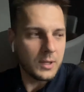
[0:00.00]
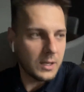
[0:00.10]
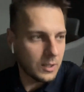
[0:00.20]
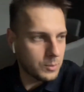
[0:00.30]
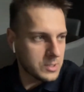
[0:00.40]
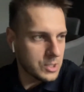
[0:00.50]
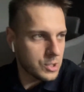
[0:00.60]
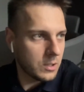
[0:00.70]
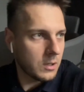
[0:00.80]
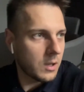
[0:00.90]
that
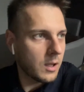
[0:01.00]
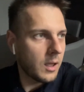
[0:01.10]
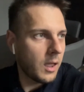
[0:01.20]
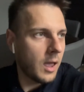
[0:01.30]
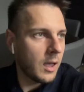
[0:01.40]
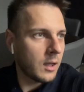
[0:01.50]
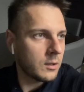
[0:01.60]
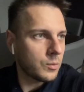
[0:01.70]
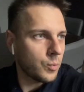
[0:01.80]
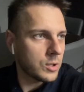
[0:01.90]
acquisition?
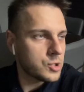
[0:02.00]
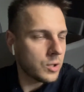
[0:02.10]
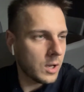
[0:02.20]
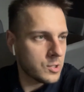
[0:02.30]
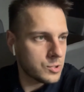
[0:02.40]
And what should I do